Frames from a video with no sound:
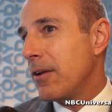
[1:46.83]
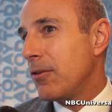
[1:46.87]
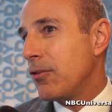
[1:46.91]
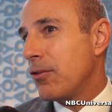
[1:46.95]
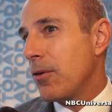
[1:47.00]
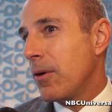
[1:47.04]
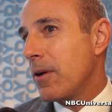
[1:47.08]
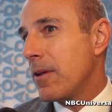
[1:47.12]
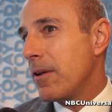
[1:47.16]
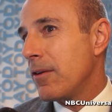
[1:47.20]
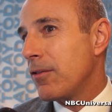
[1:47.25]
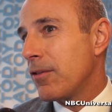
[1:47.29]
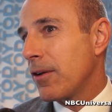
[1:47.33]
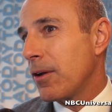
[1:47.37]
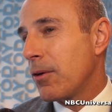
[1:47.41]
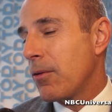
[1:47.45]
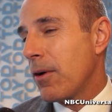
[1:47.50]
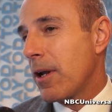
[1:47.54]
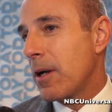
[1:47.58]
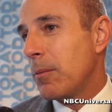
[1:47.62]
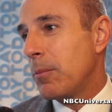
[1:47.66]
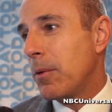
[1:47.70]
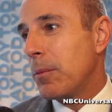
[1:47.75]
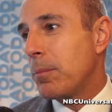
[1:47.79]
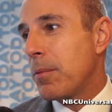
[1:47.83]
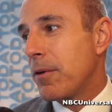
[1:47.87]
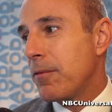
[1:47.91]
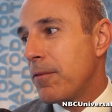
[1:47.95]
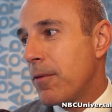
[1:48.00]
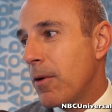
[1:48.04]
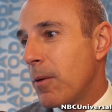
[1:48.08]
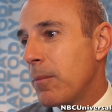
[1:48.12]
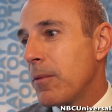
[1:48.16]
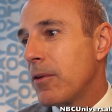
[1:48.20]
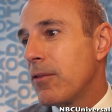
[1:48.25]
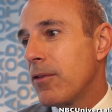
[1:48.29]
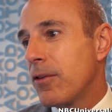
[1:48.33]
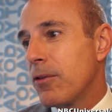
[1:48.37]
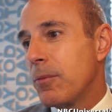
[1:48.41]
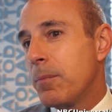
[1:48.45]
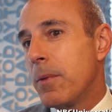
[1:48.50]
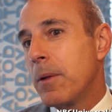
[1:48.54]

enjoy these incredible performances,